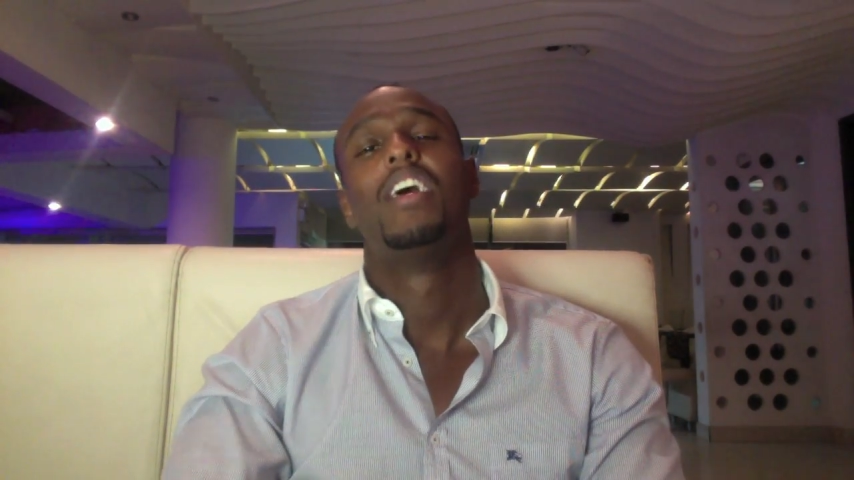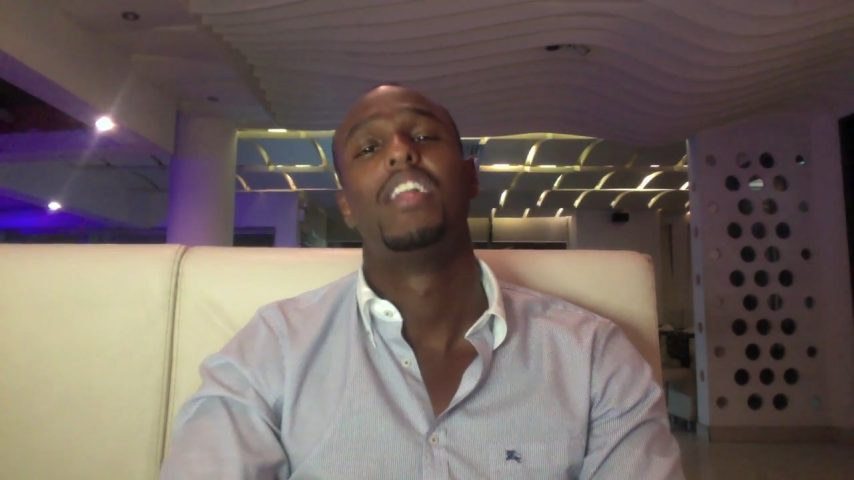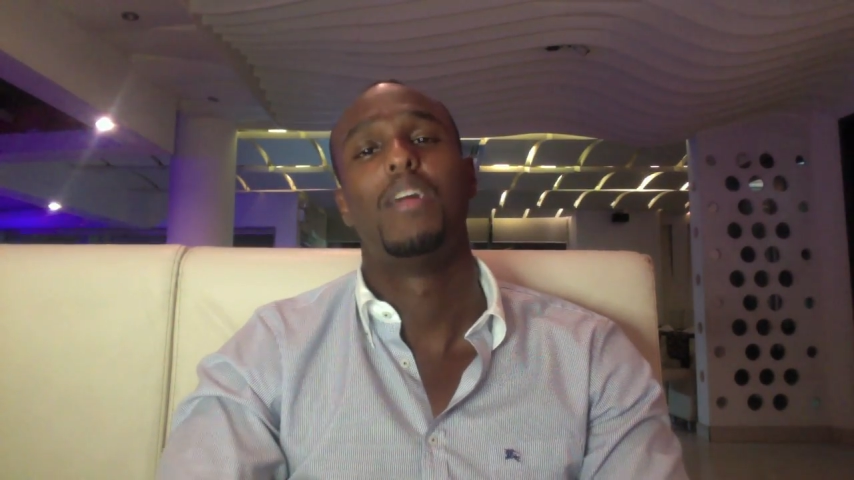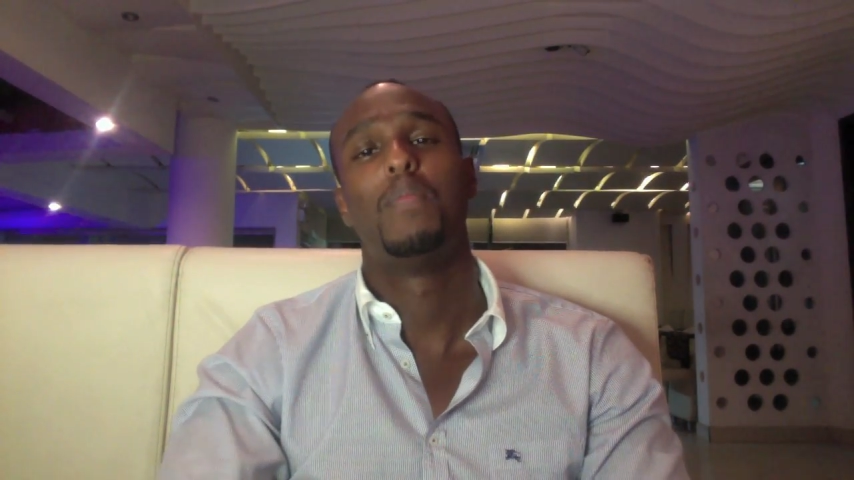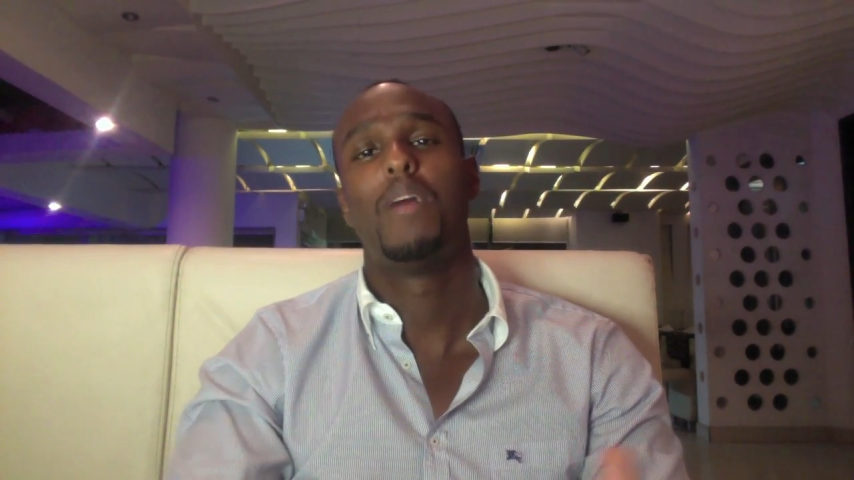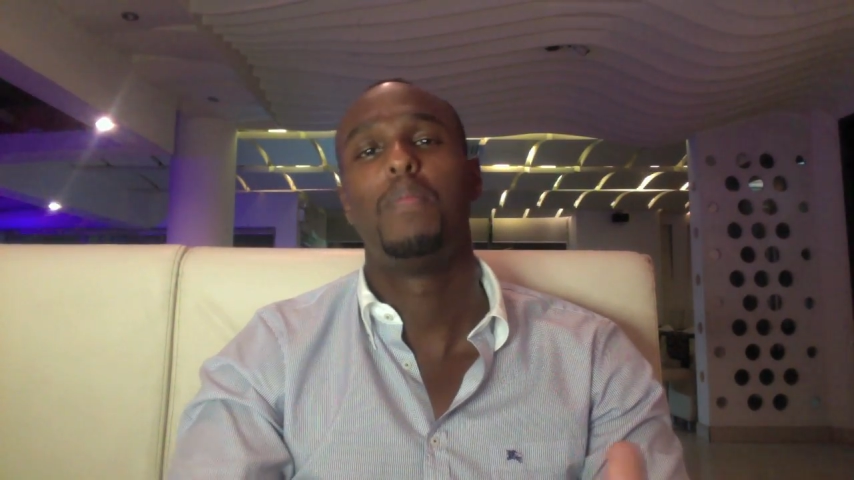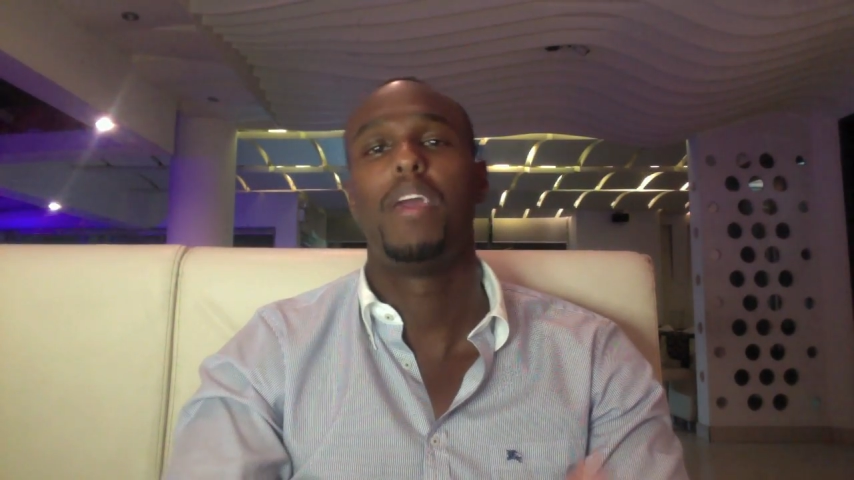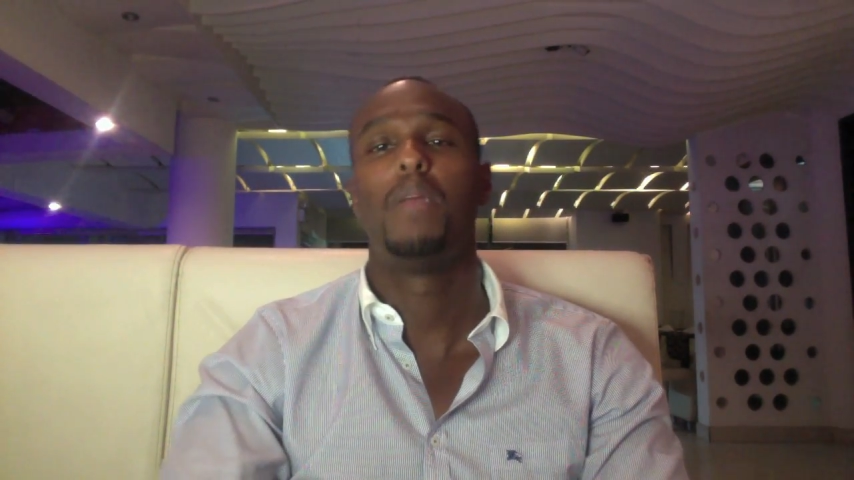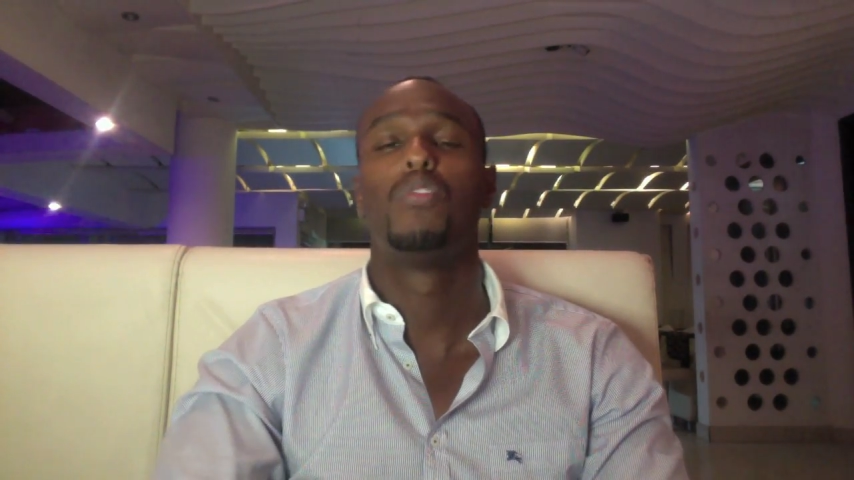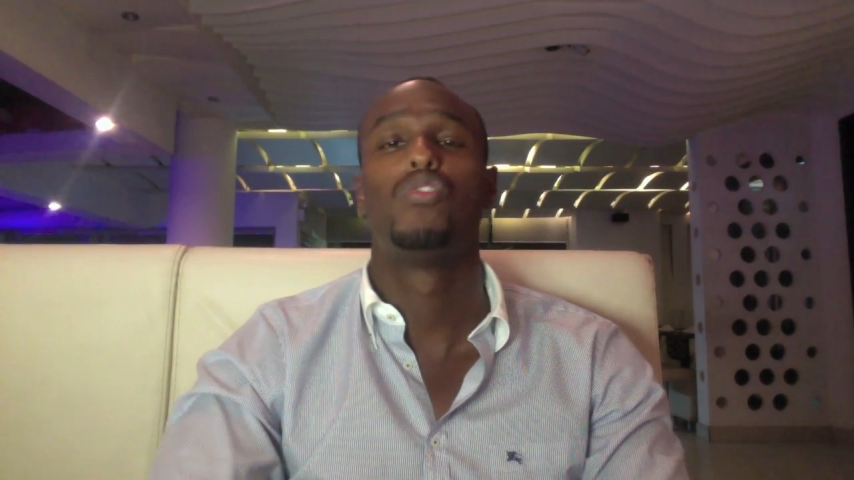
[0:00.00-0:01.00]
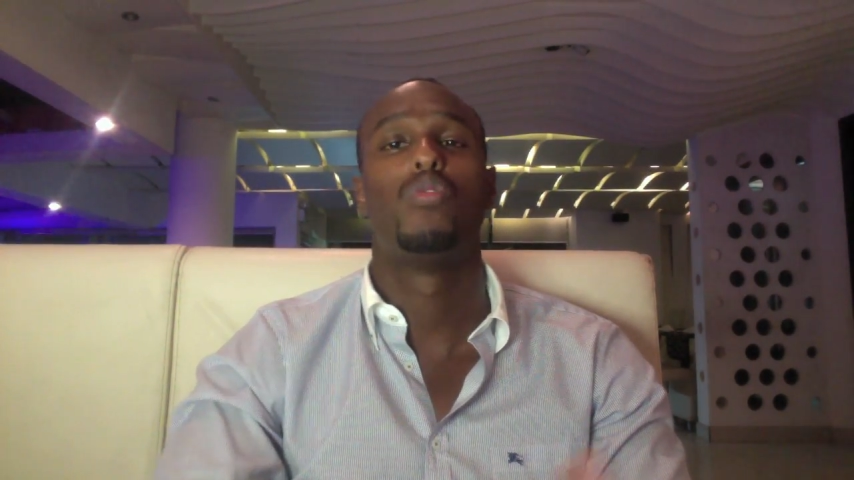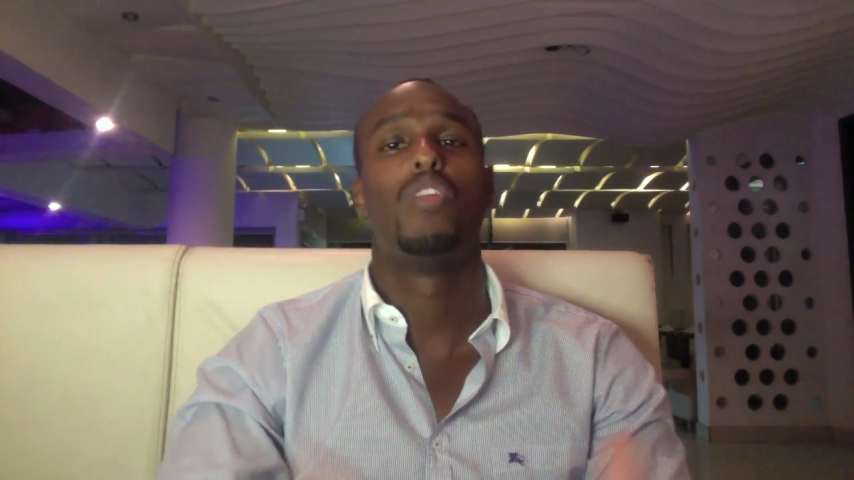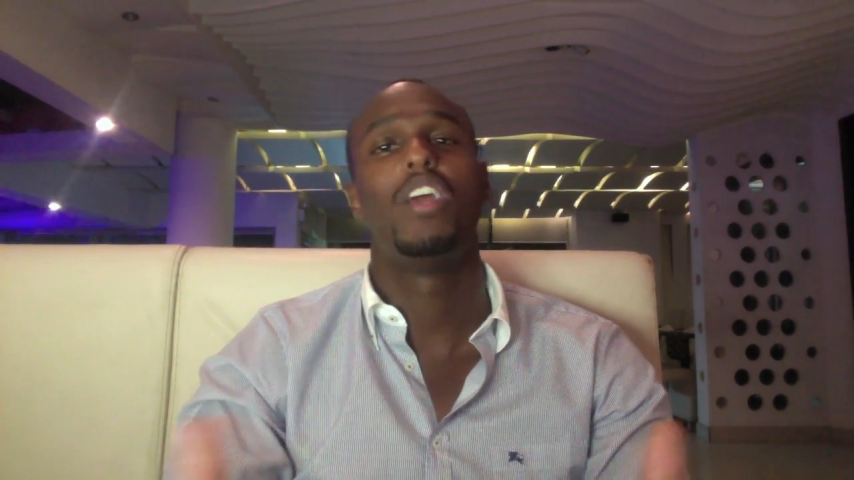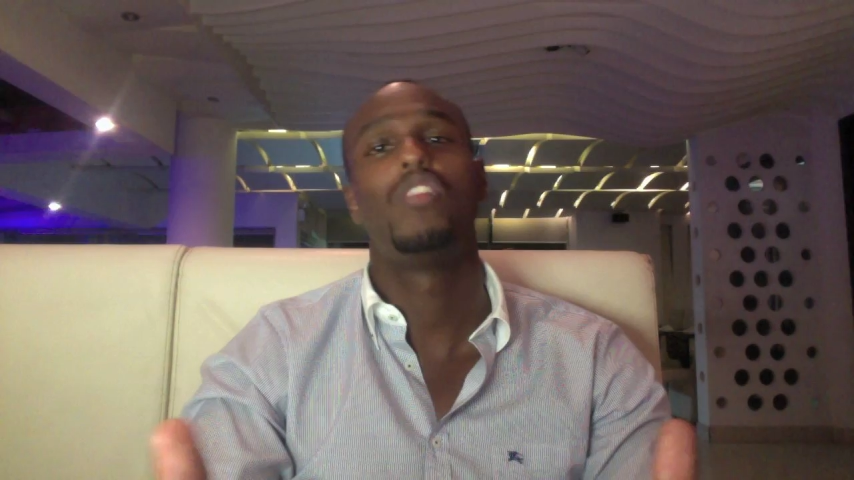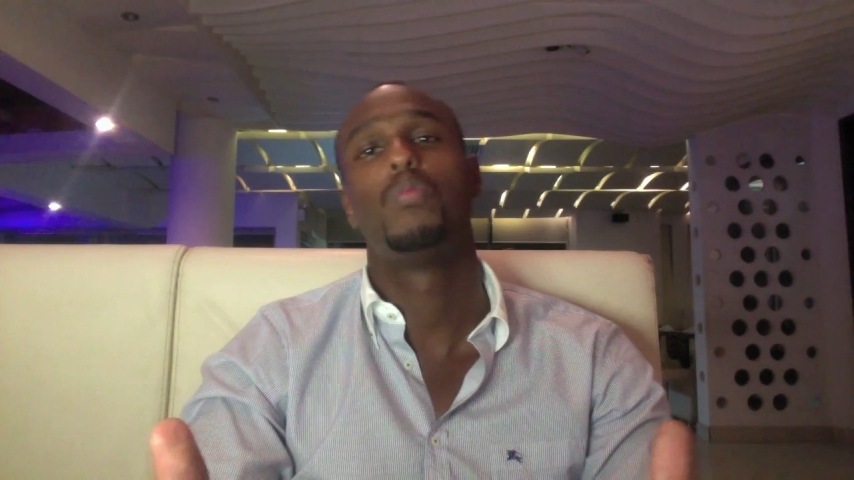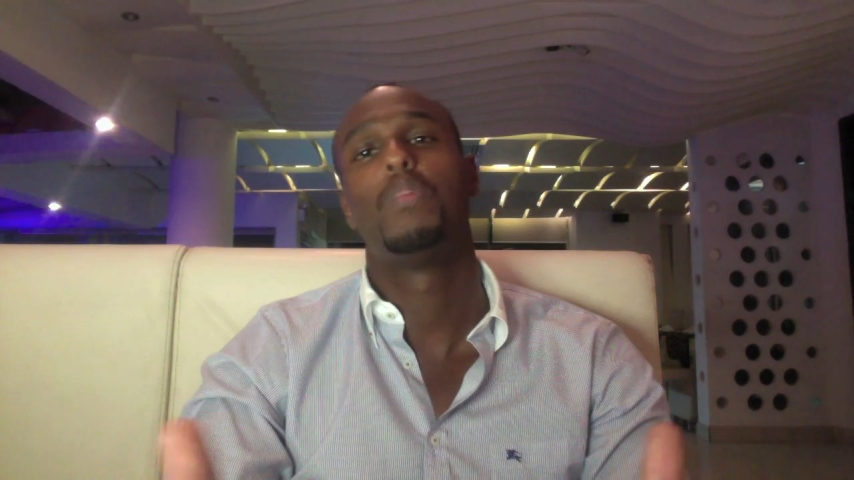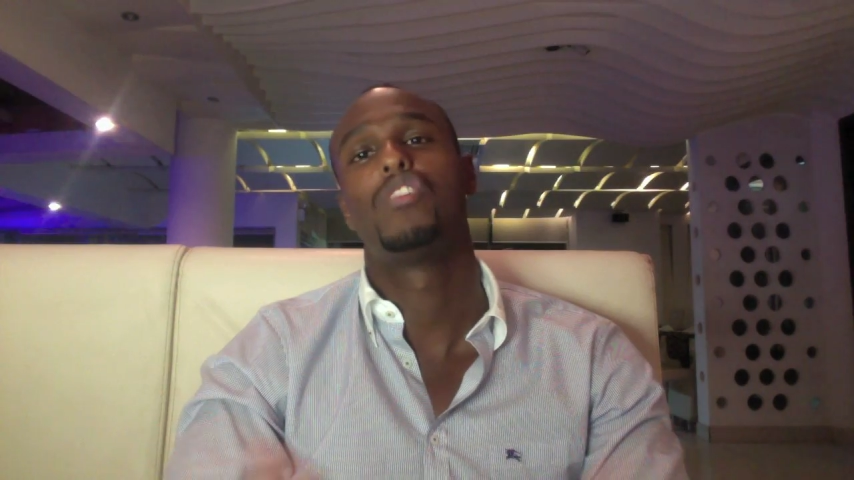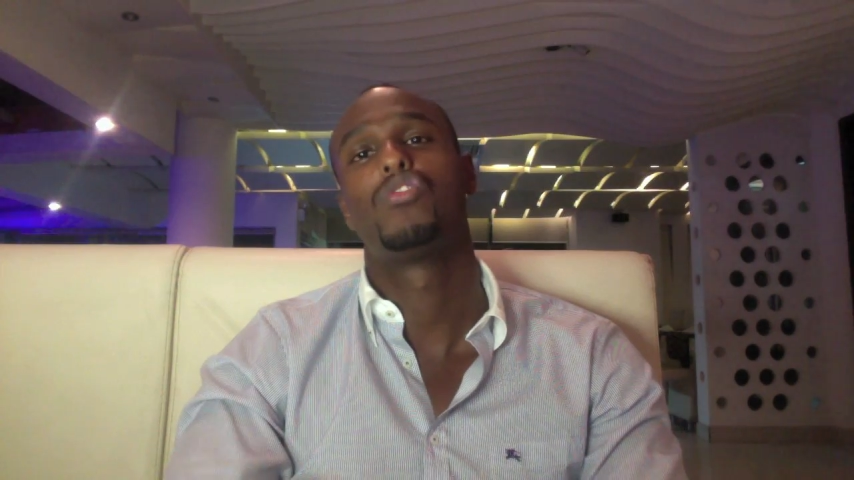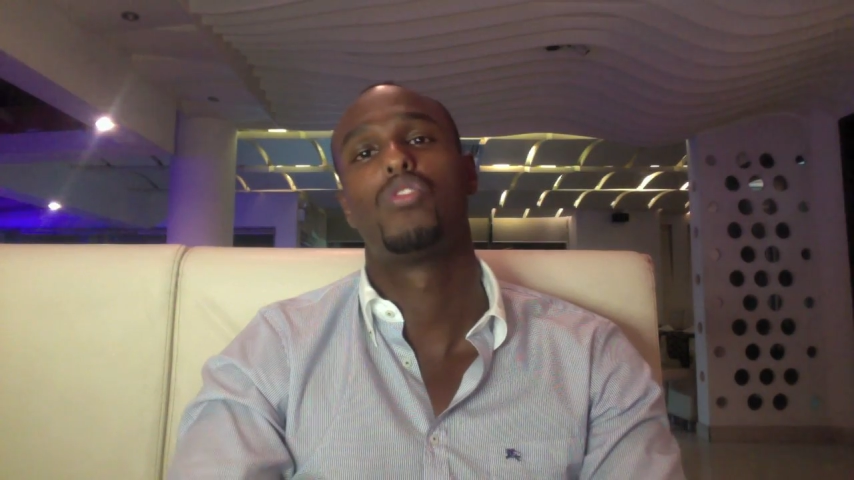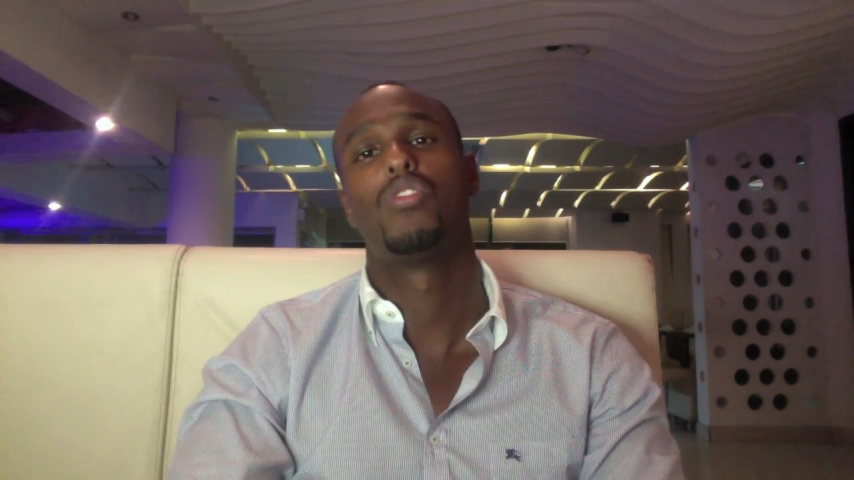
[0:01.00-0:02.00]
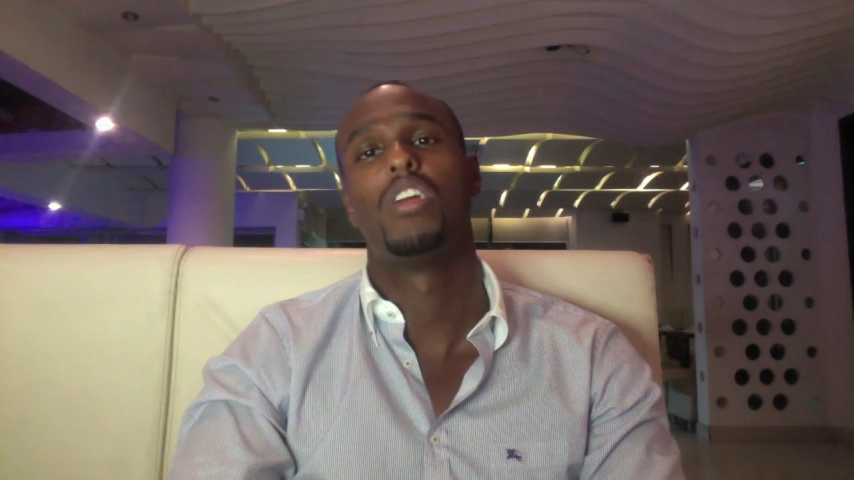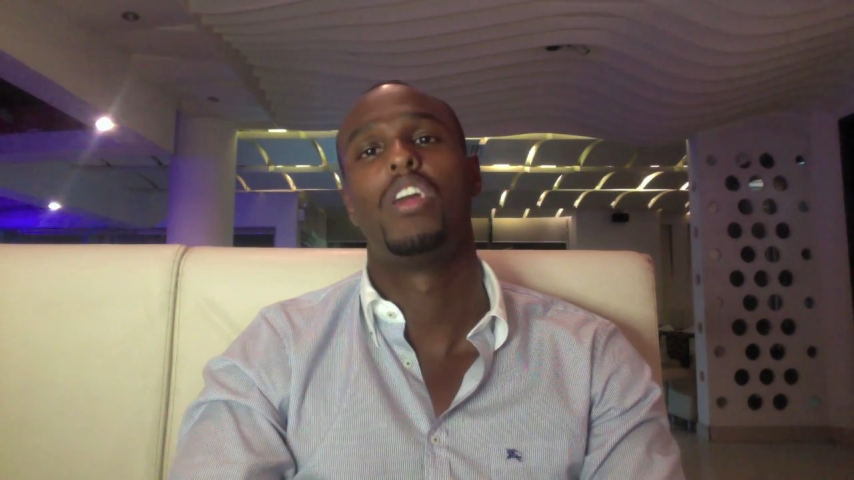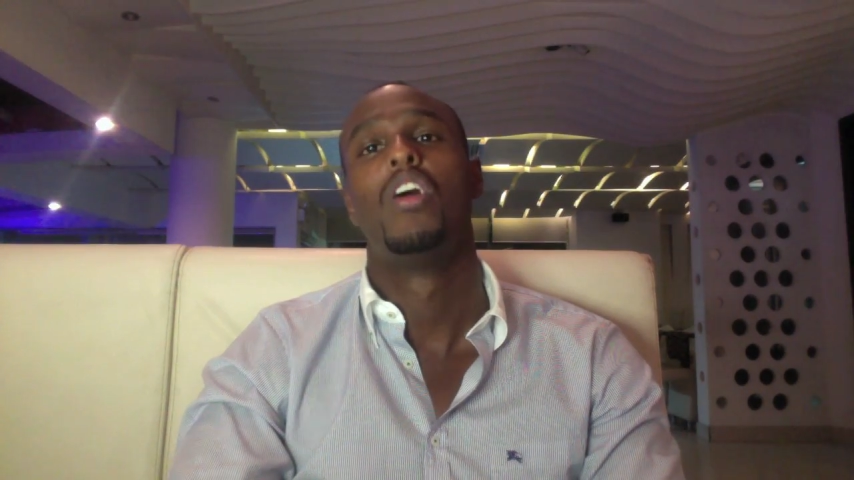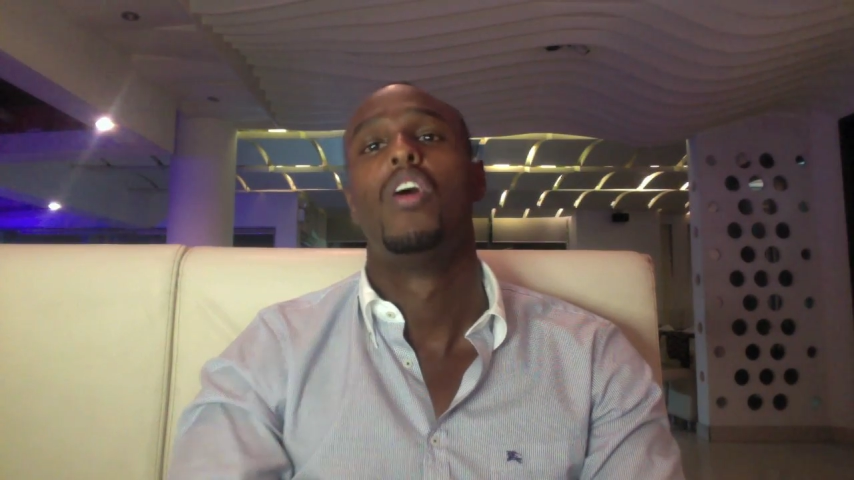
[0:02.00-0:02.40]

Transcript: that might be able to relate to my story,